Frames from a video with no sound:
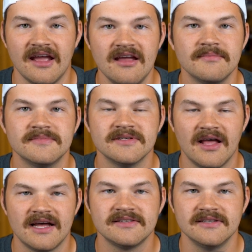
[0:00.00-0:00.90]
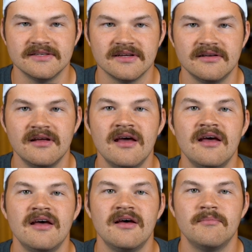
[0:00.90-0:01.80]
games last season,
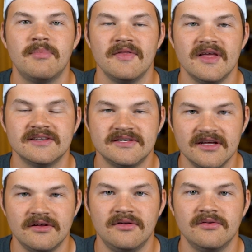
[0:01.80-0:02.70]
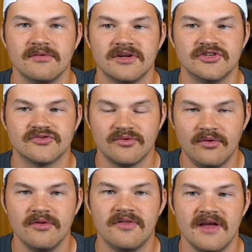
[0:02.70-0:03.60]
but they still
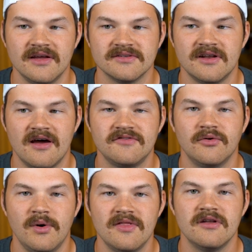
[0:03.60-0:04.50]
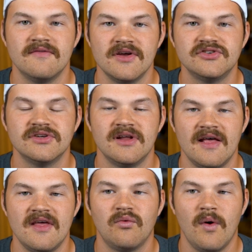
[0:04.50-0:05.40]
controlled things enough to win the division
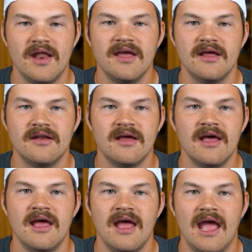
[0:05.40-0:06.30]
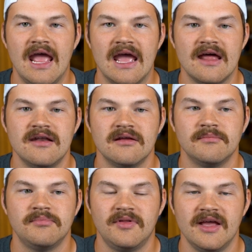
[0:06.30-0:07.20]
and then went in and
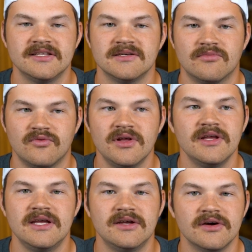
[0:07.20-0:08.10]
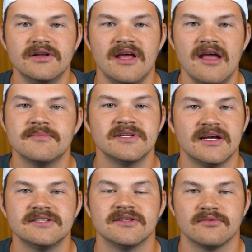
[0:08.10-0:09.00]
played some really good games
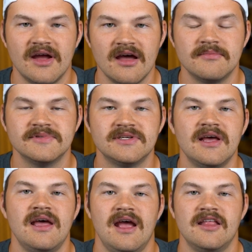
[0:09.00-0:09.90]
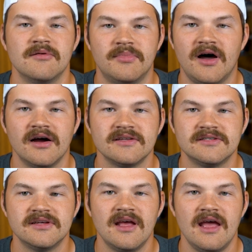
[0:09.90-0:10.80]
against the Rams and the
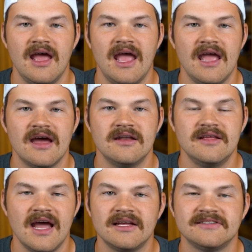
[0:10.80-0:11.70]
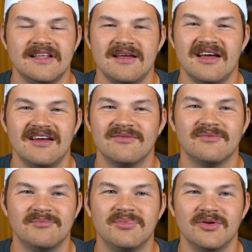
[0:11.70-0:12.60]
Bucks. And yes, they
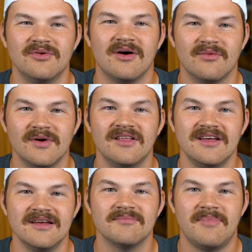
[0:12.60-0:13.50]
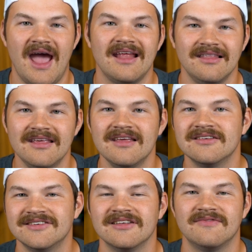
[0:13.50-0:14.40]
blew a really bad
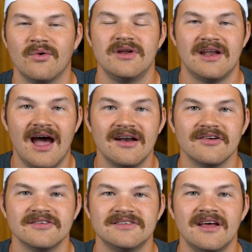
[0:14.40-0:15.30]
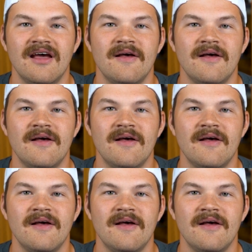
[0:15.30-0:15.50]
lead to the 49ers.